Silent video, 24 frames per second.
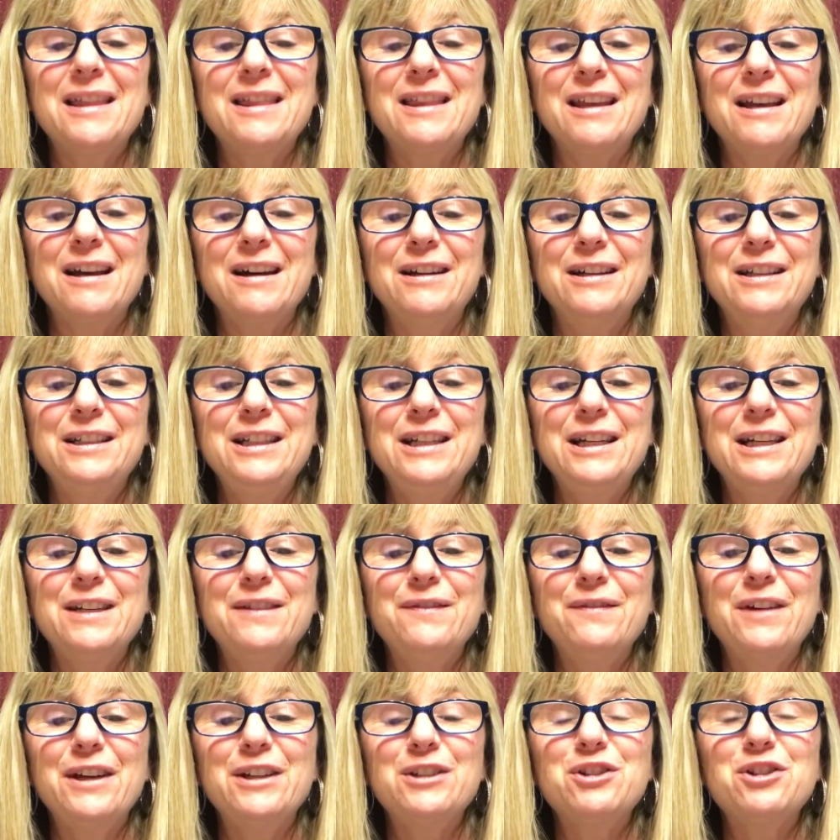the
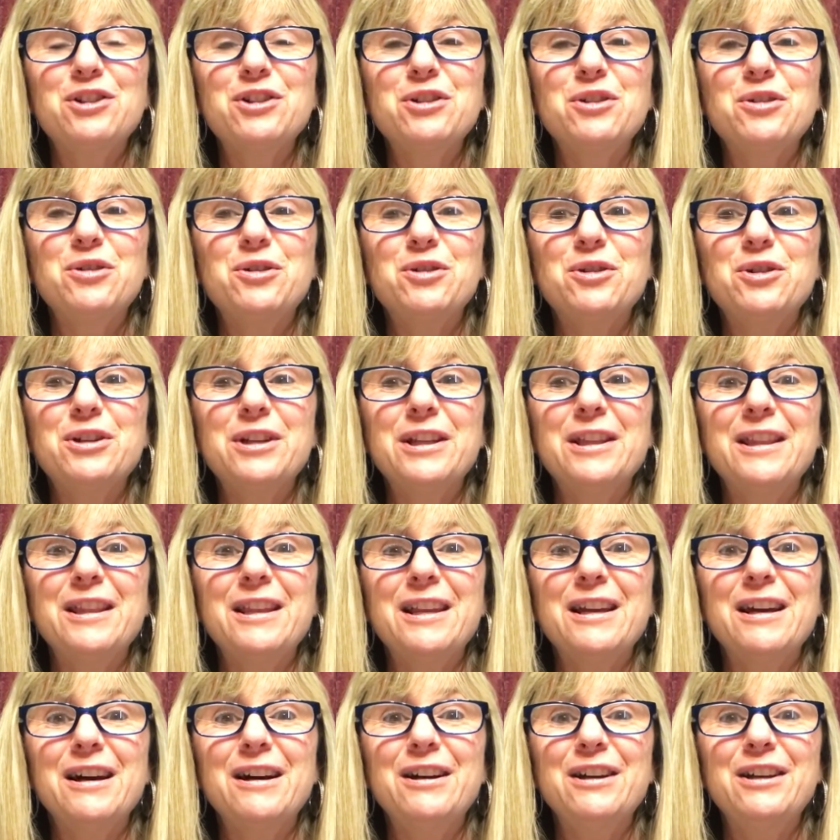unconventional, and
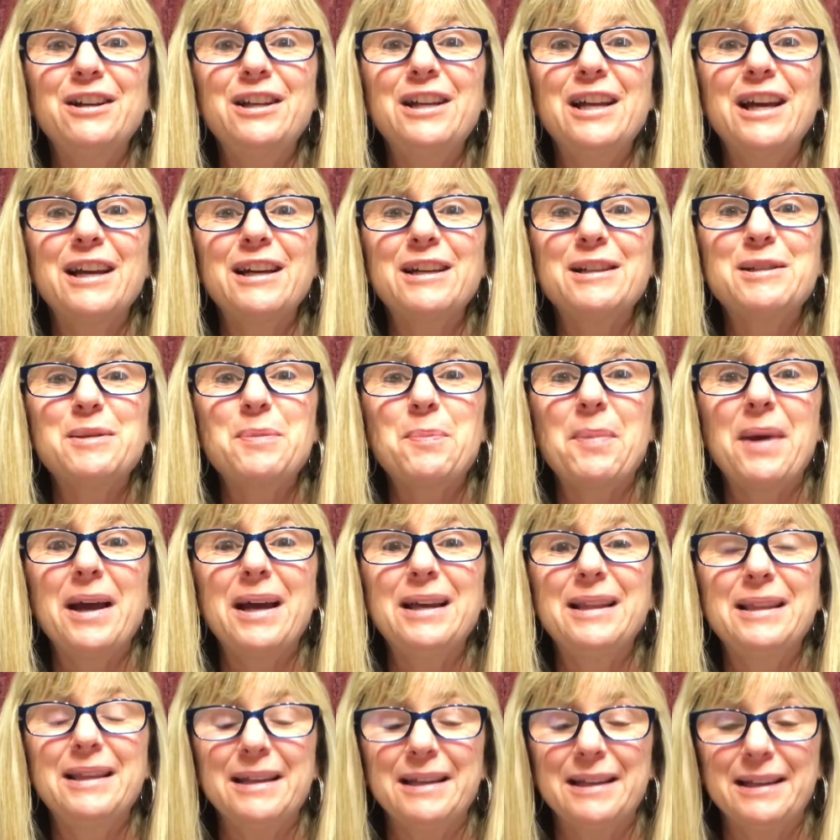the
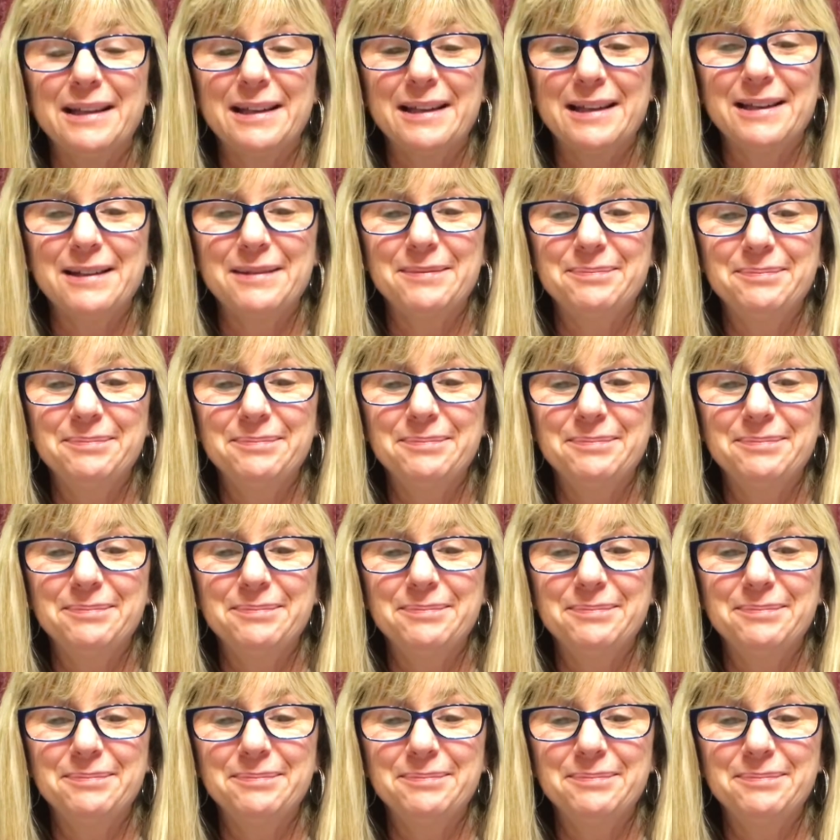unexpected.